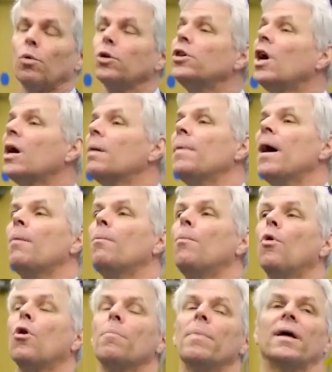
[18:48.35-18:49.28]
We'll talk
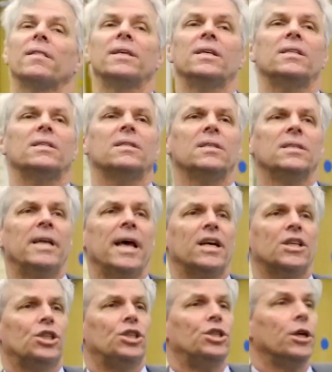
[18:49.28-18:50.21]
more about this
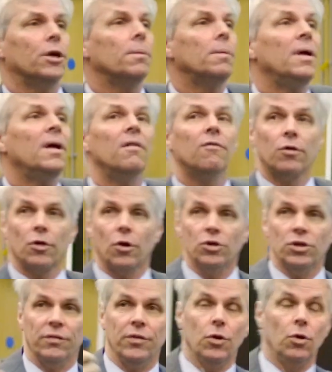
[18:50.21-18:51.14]
next year, for
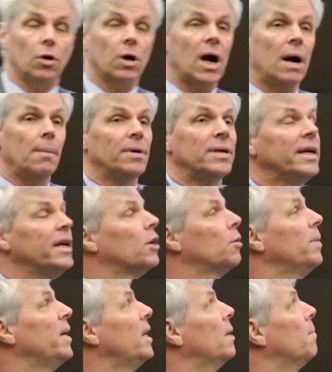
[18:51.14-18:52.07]
those of you who are coming to
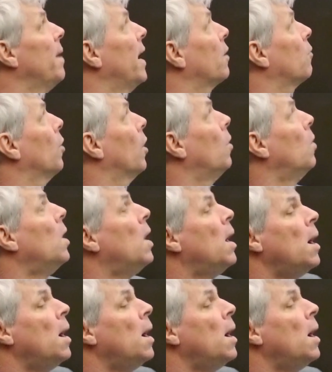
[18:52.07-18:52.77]
intermediate macro.